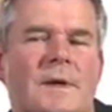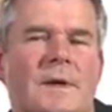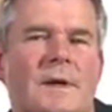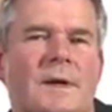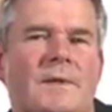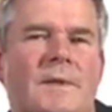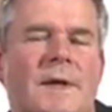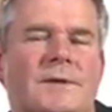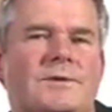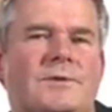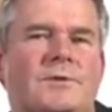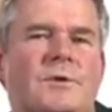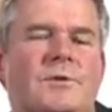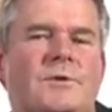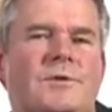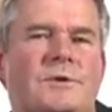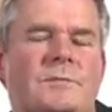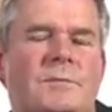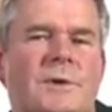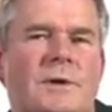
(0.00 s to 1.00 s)
and that's
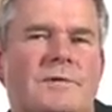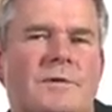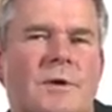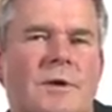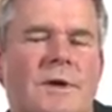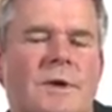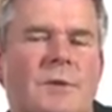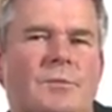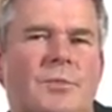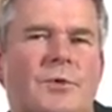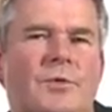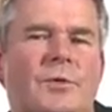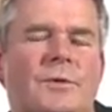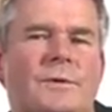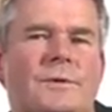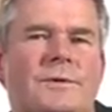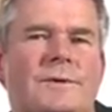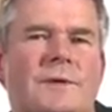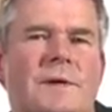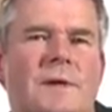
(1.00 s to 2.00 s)
thought to be very
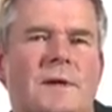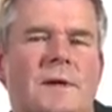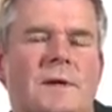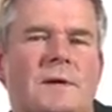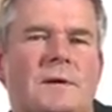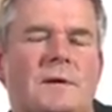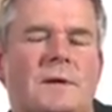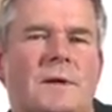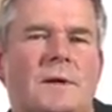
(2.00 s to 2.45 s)
important in